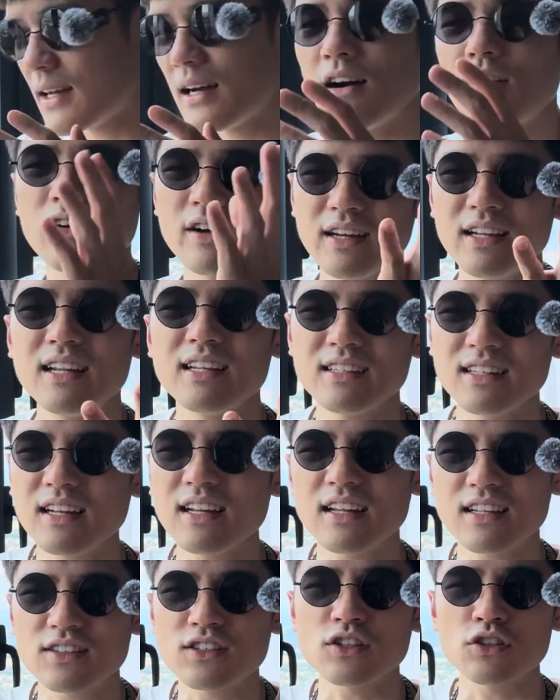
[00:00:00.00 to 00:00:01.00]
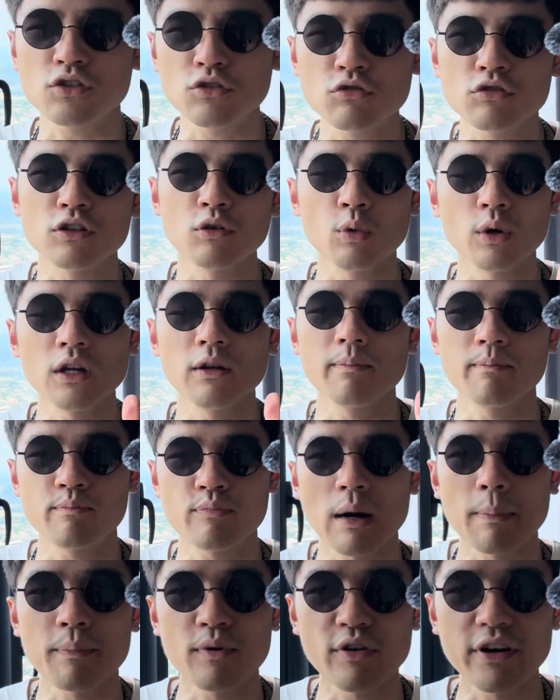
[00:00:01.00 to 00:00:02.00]
Okay, let's just use the word
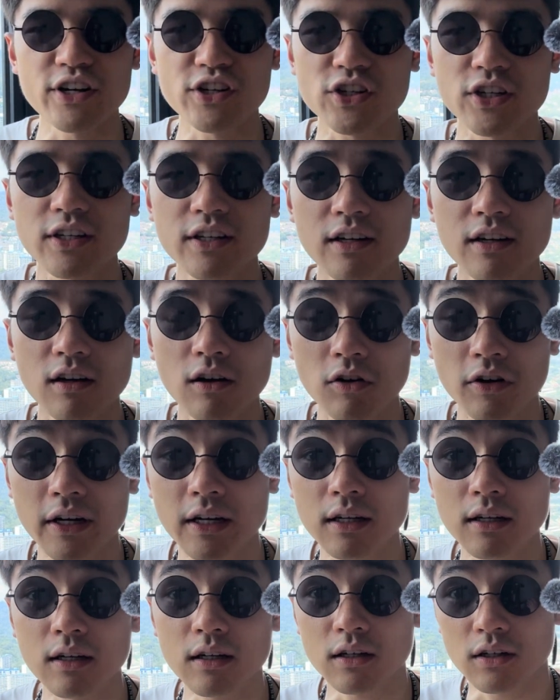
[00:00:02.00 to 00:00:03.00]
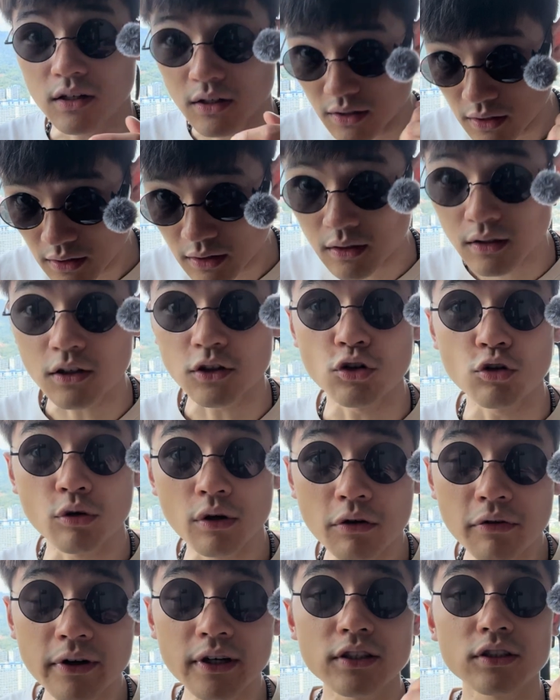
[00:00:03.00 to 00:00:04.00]
preparation. Okay, the
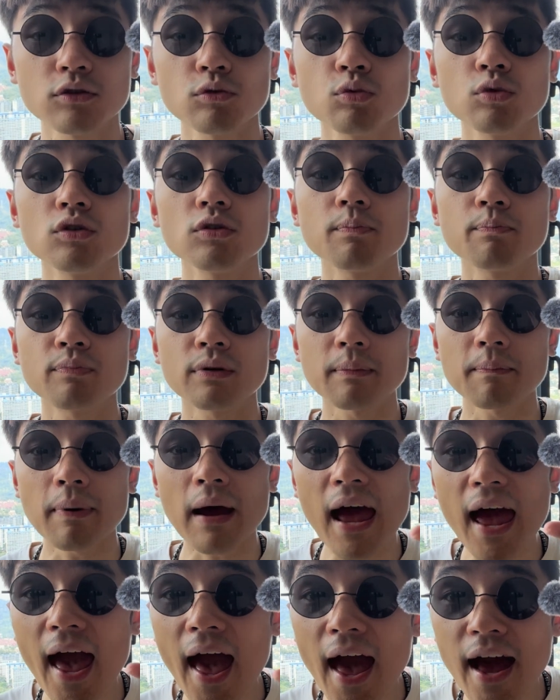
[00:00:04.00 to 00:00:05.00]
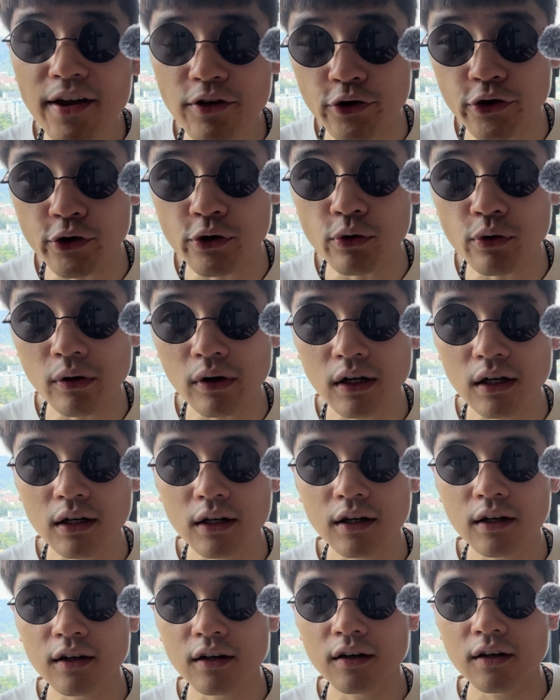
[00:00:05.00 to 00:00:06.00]
universe would prepare you
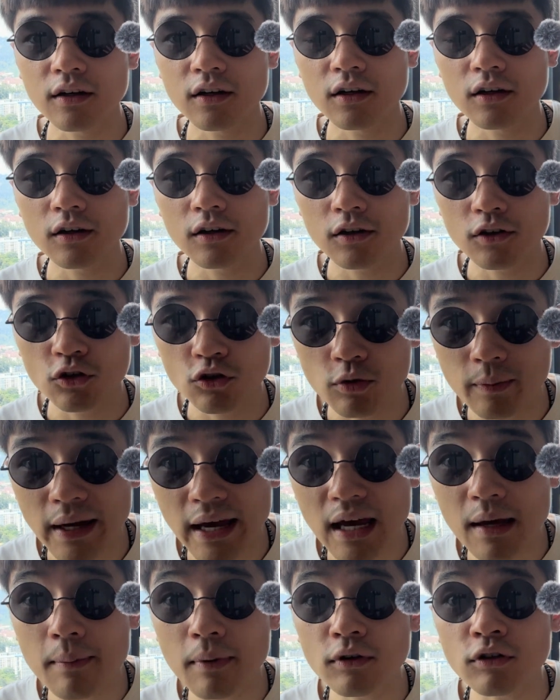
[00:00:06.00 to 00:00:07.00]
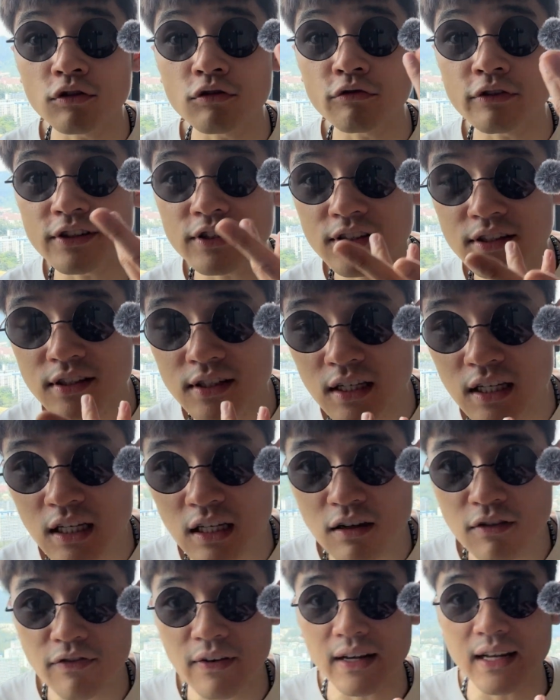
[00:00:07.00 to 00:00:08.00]
to be able to
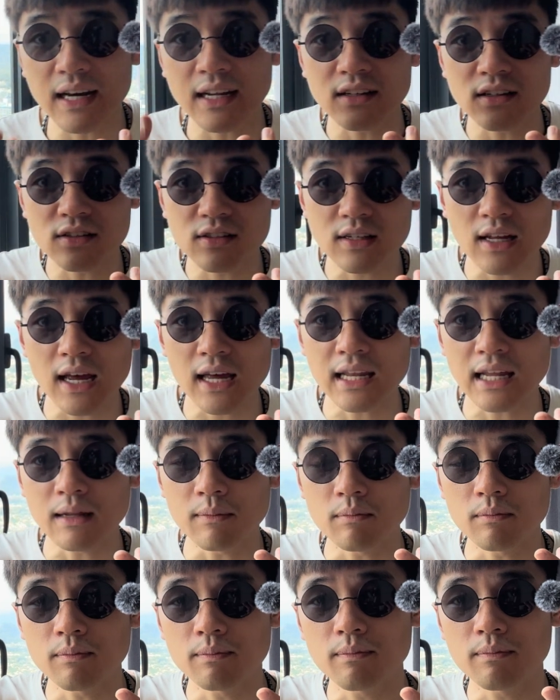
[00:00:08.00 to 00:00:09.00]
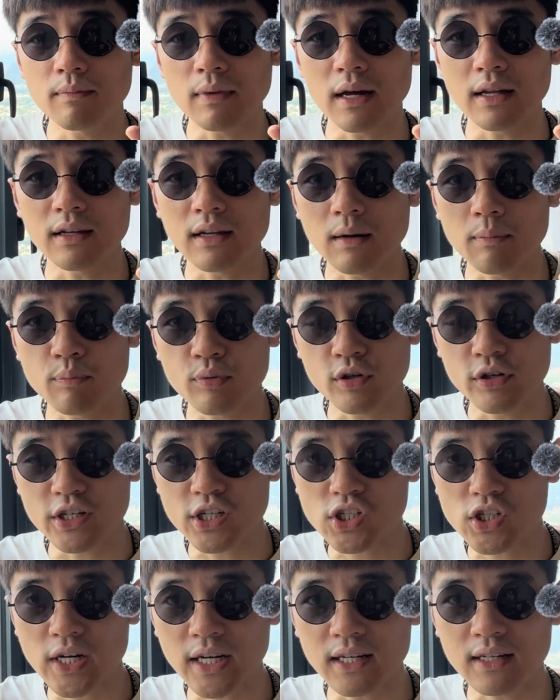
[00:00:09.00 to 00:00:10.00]
receive and understand and
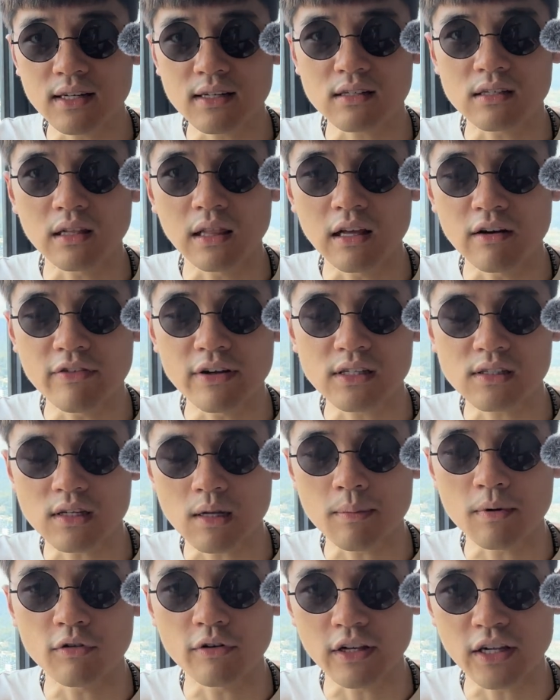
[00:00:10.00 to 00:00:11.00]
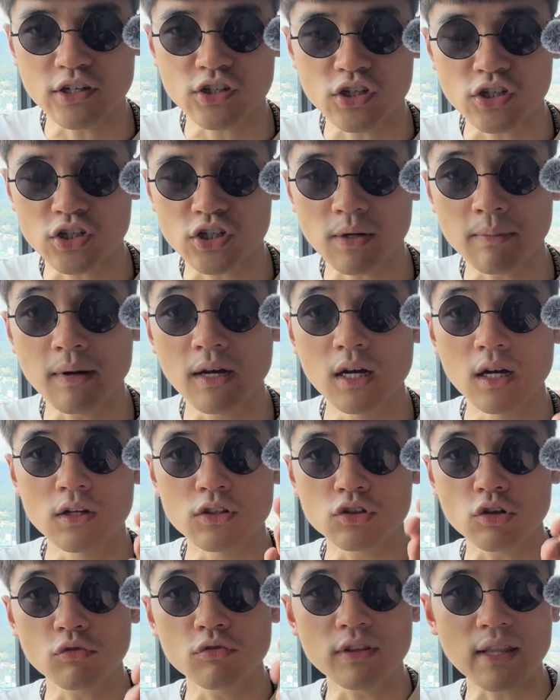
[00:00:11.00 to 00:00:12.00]
appreciate this loving, stable relationship.
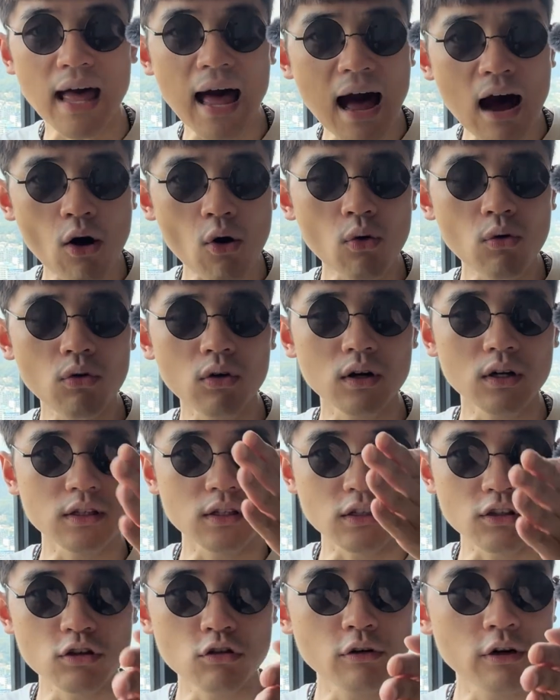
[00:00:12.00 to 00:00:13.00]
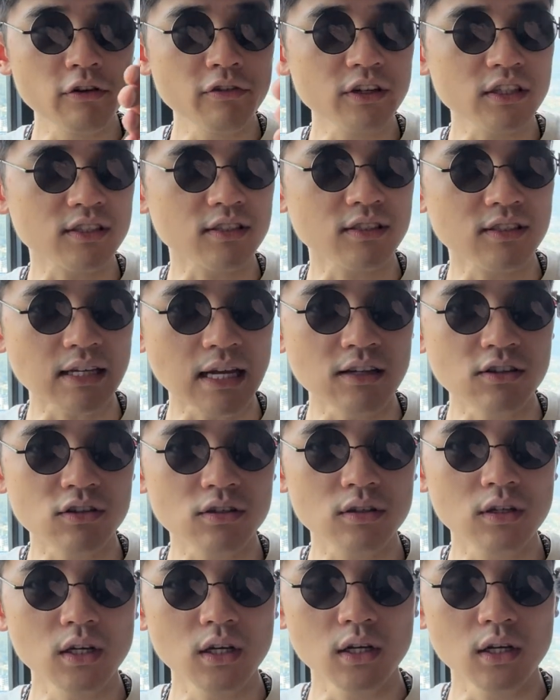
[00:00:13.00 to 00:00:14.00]
So now the universe sends